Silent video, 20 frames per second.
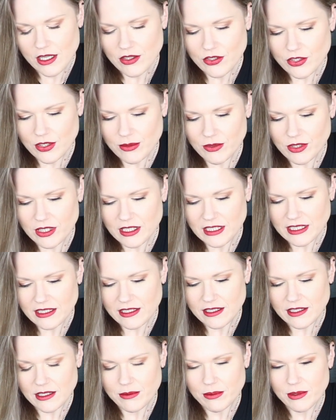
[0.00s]
Somebody I need
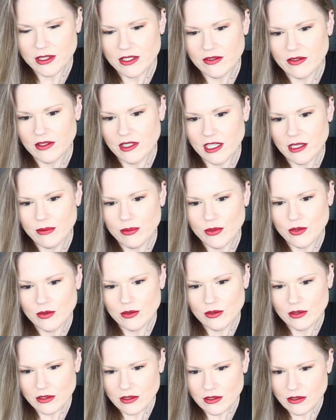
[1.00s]
to see, please, for
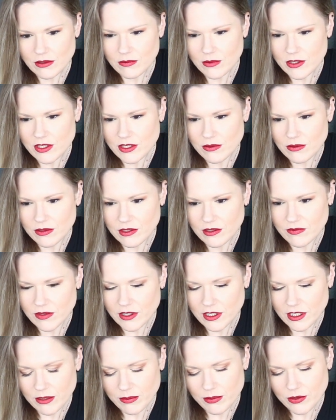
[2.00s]
Capricorn. What's going on for
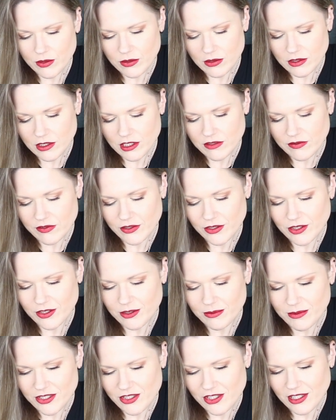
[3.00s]
Capricorn? If you're new
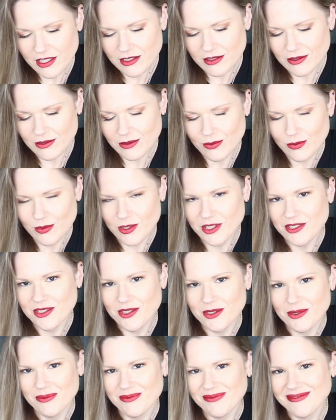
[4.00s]
to my channel,
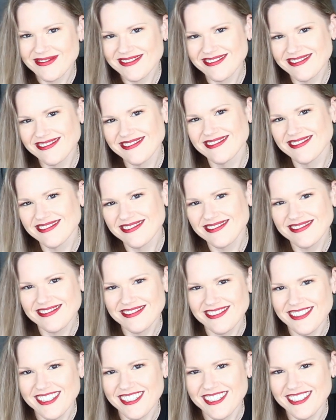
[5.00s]
welcome.
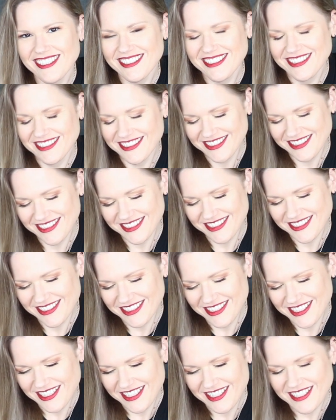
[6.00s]
Yeah.
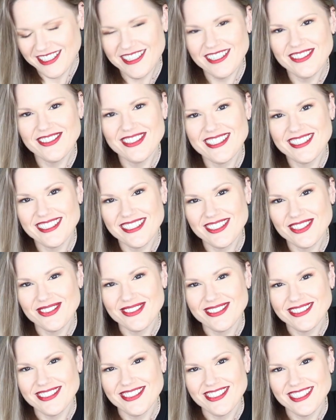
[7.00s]
I read
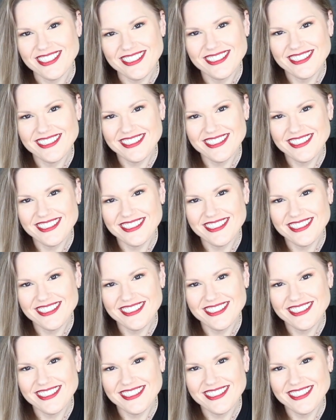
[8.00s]
sexual energy.